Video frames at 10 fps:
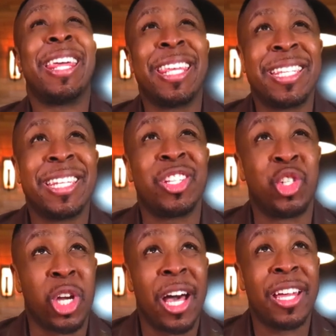And this is
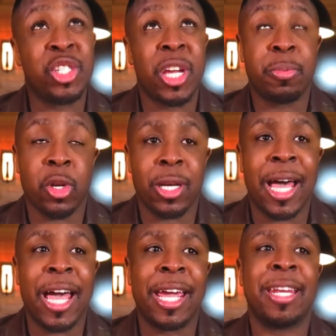John chapter
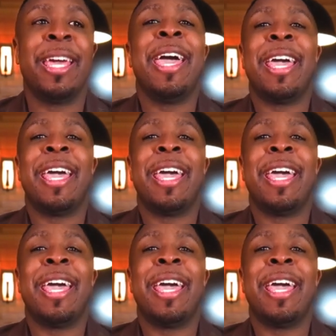9.